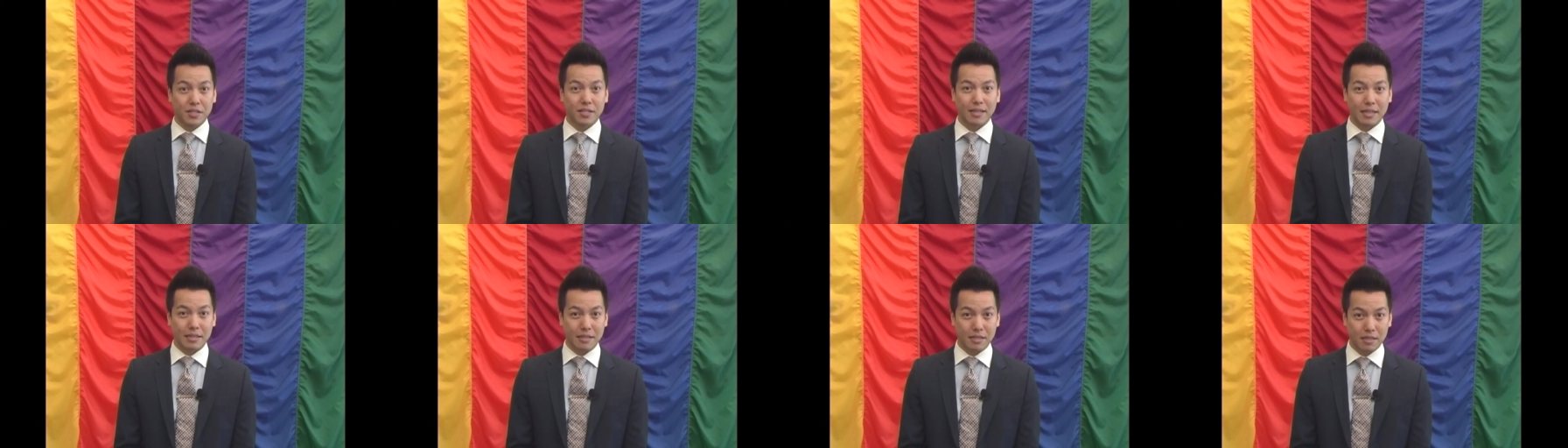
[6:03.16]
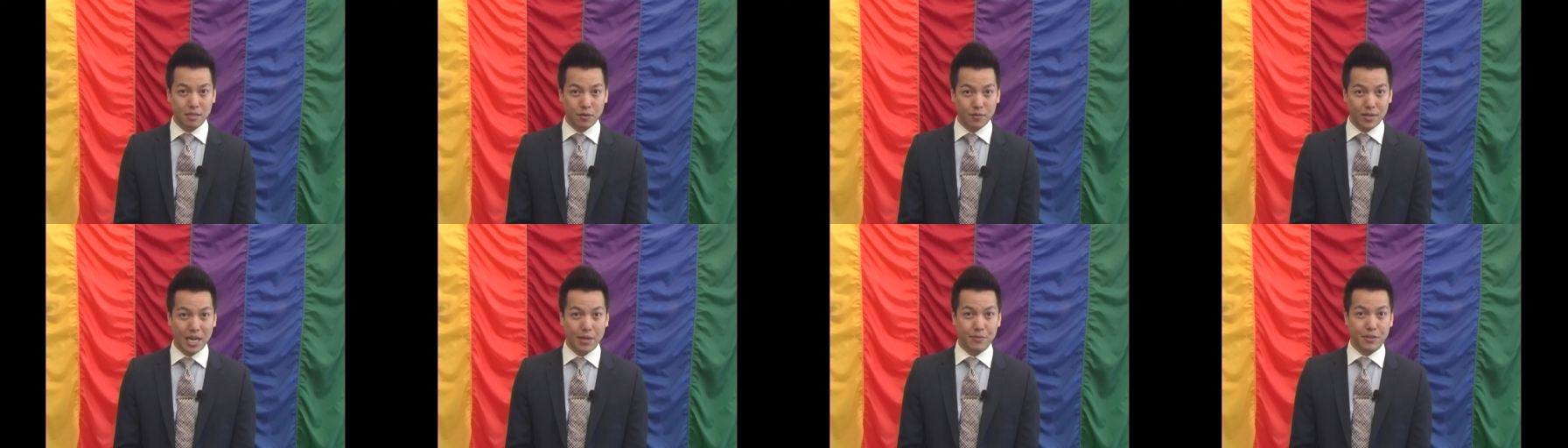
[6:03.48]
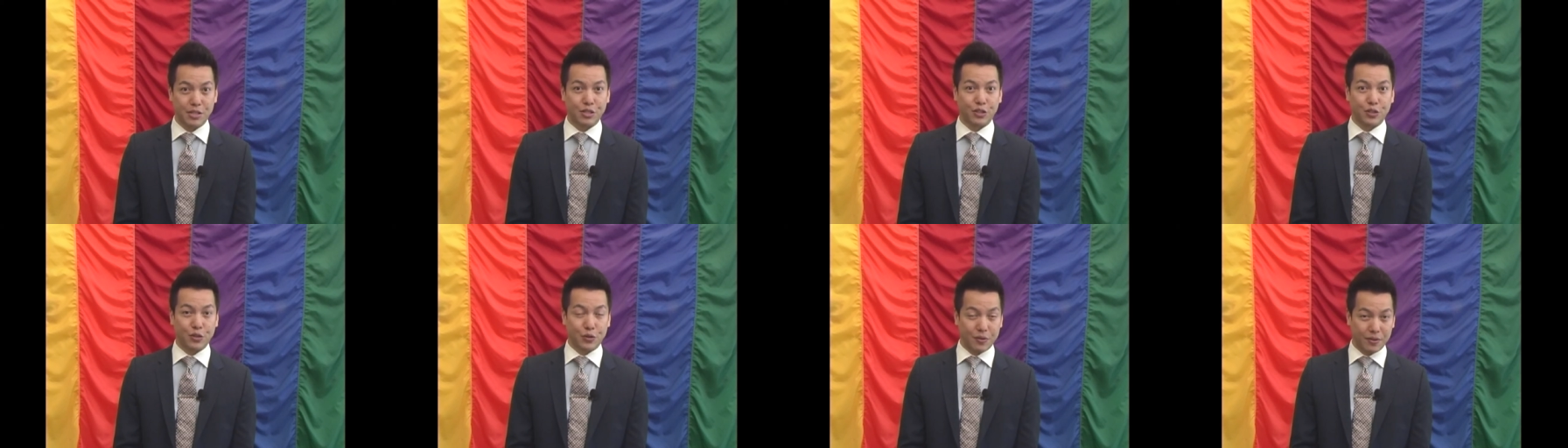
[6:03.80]
Center when I was a
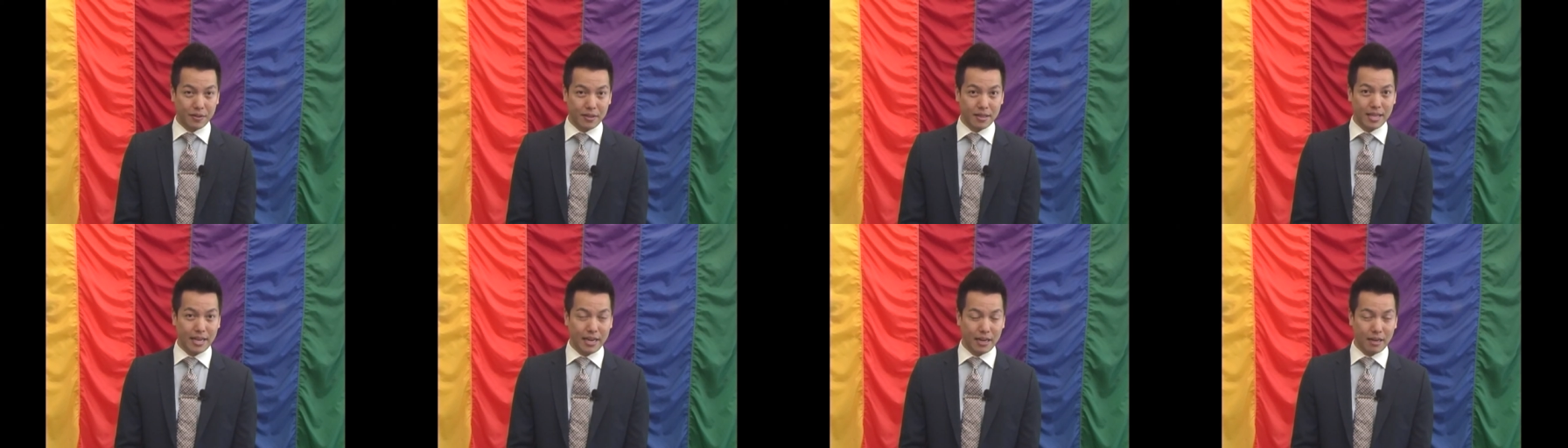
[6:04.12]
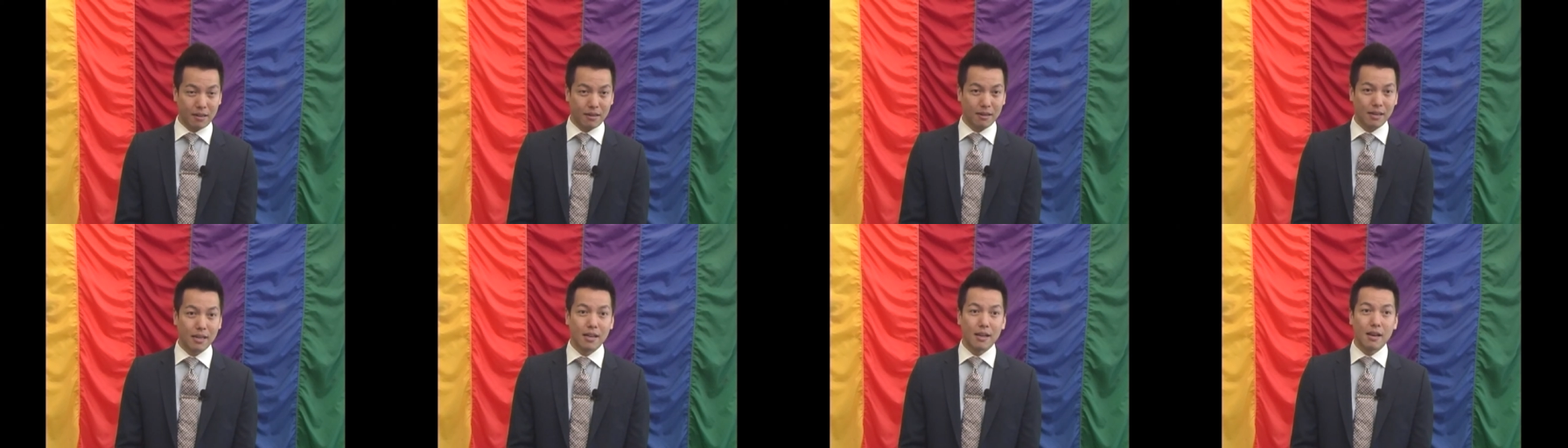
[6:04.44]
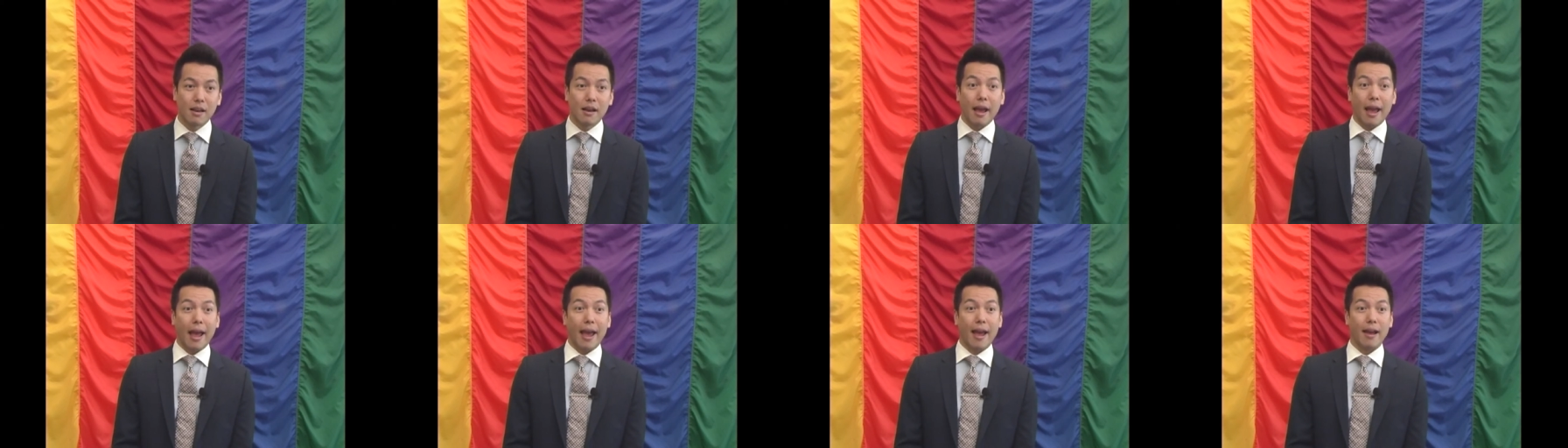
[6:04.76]
student there.
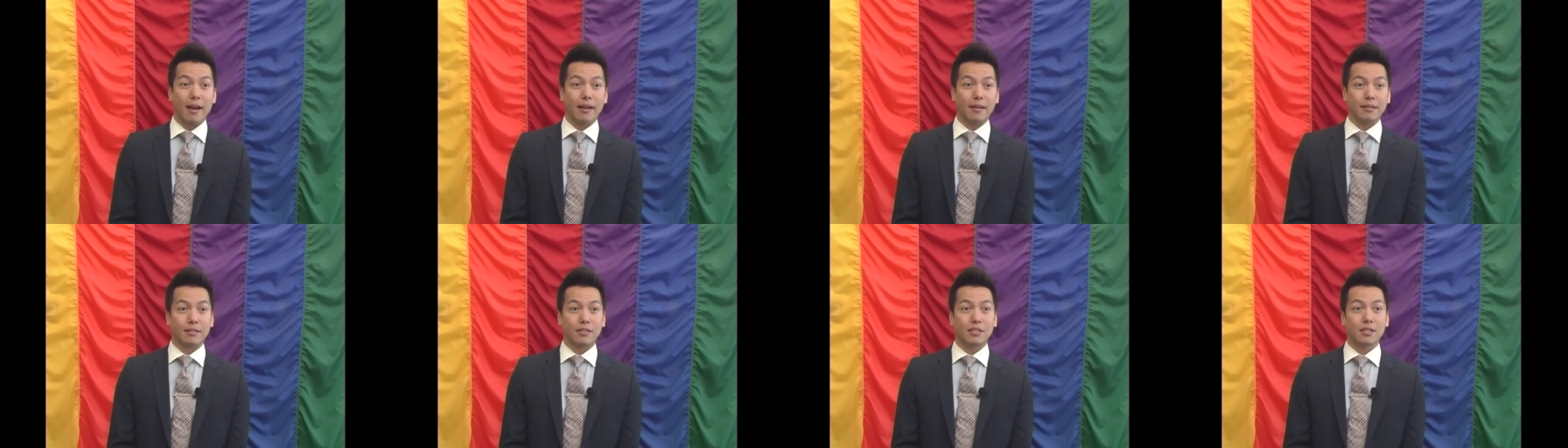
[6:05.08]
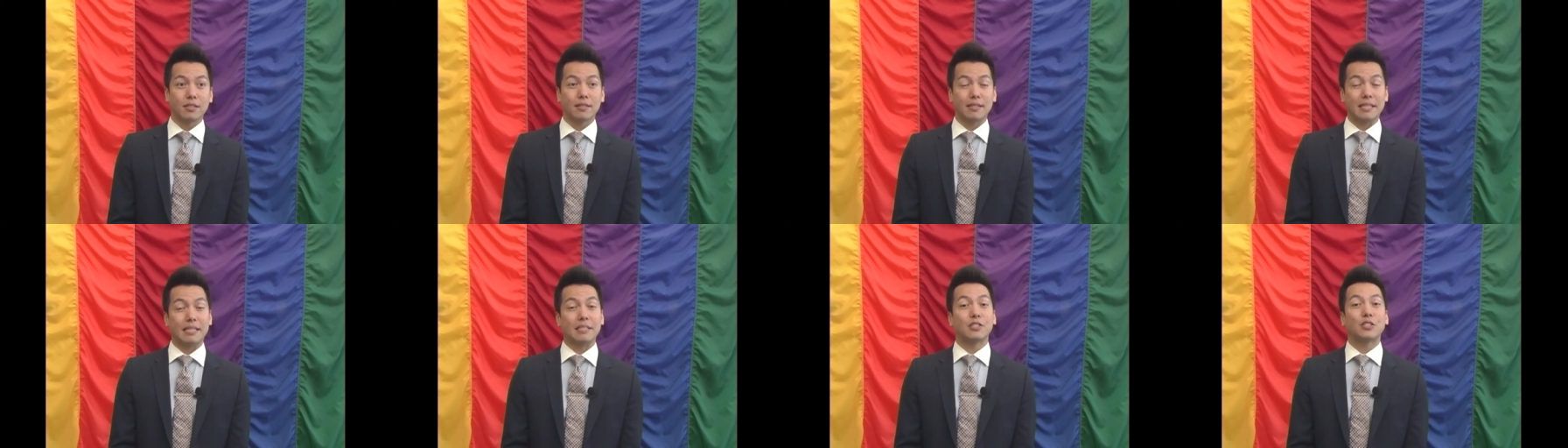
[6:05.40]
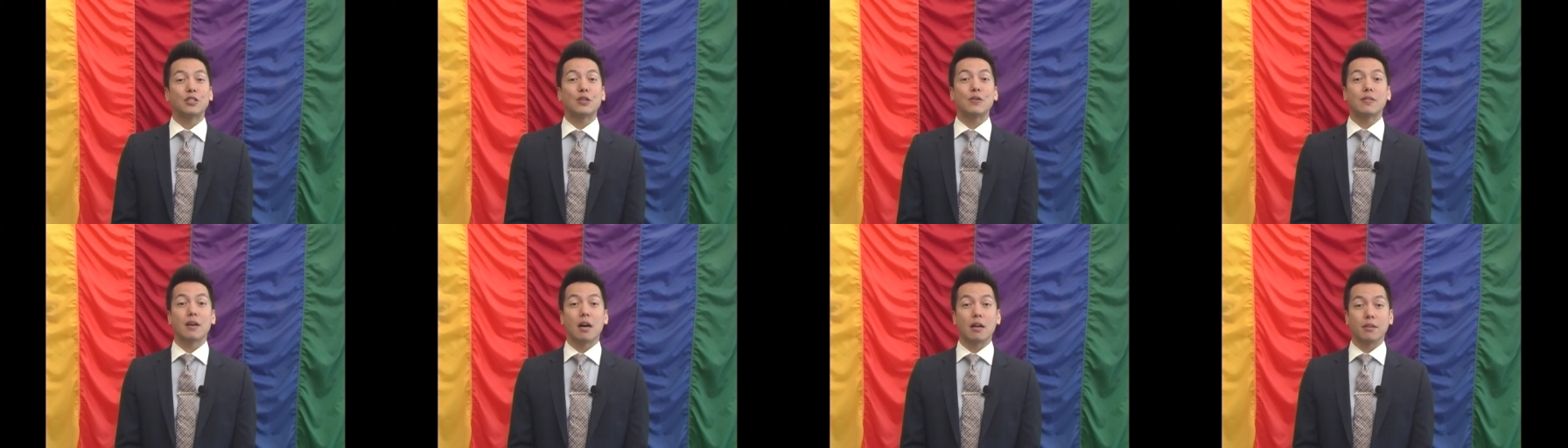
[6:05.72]
And since
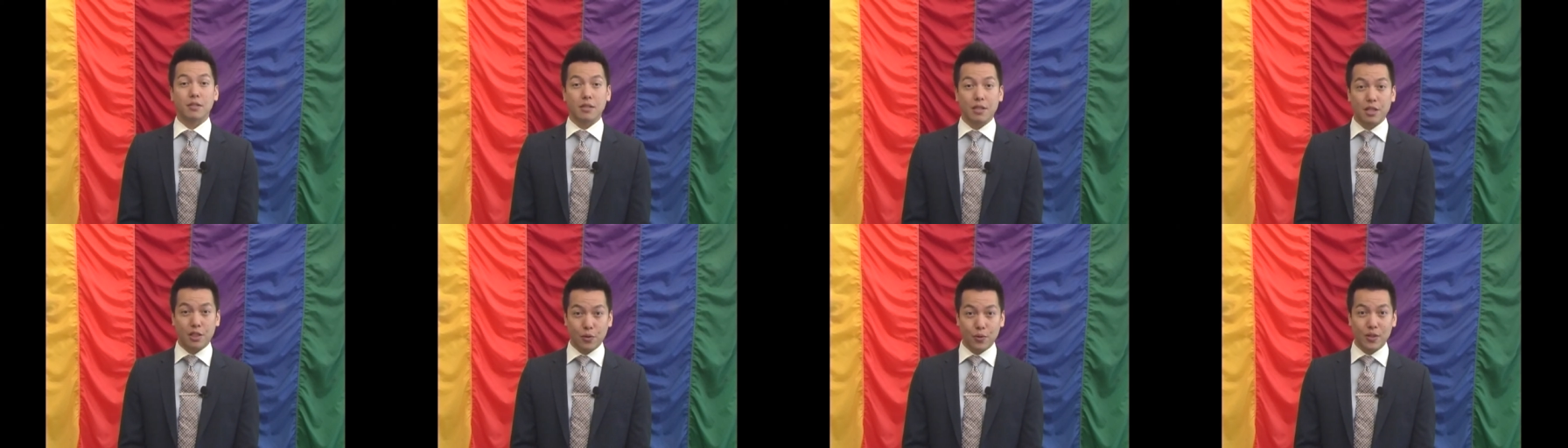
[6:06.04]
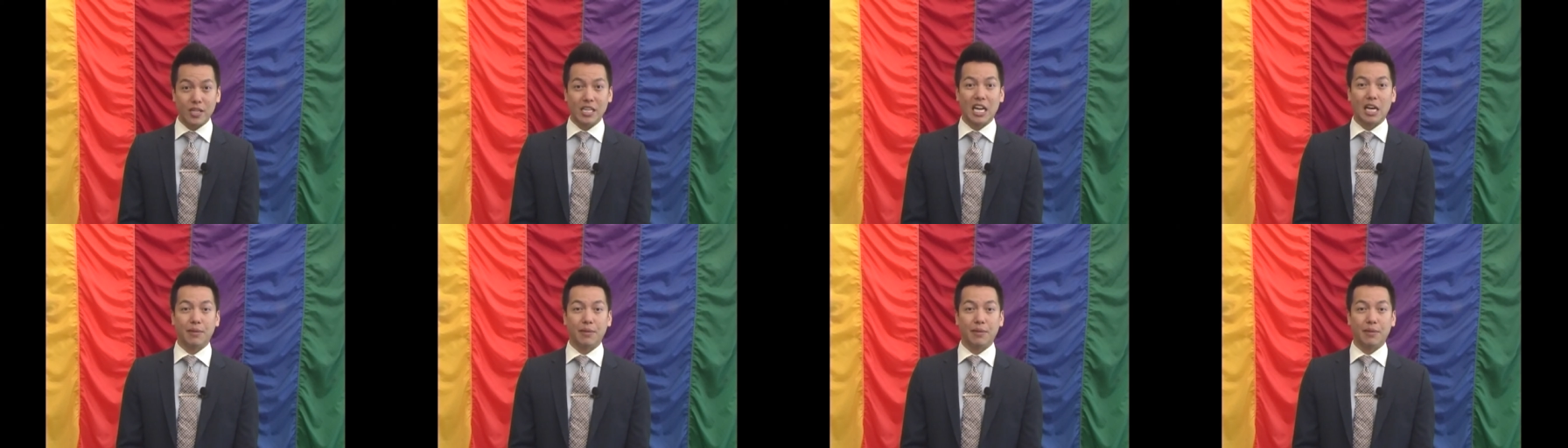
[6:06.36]
2003,